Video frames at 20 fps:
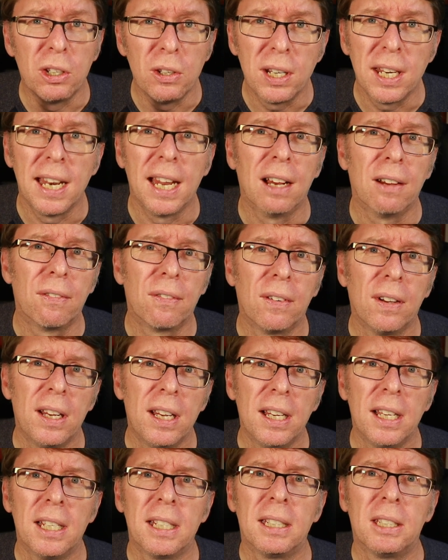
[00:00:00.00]
good enough
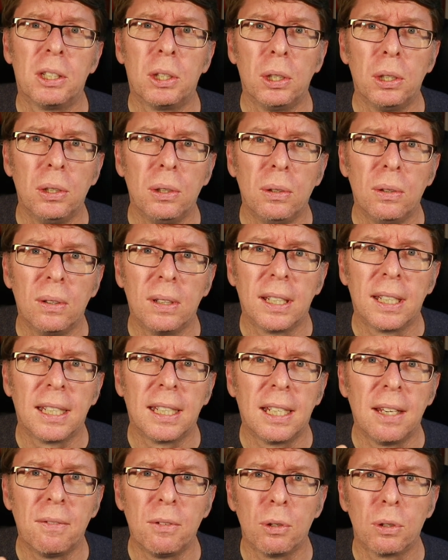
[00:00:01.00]
to
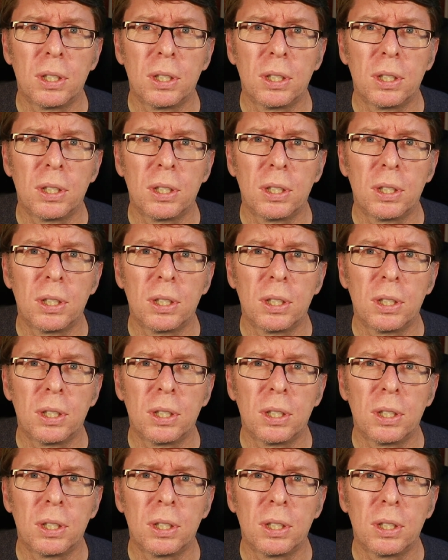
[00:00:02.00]
give